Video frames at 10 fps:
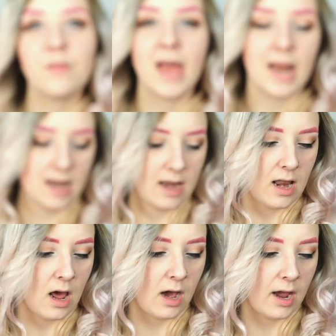
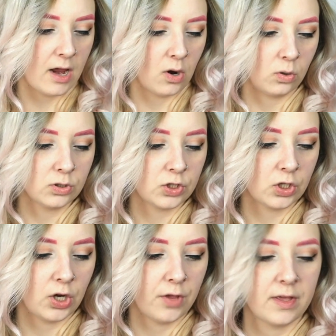Then I
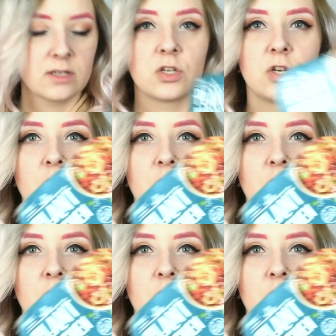also got this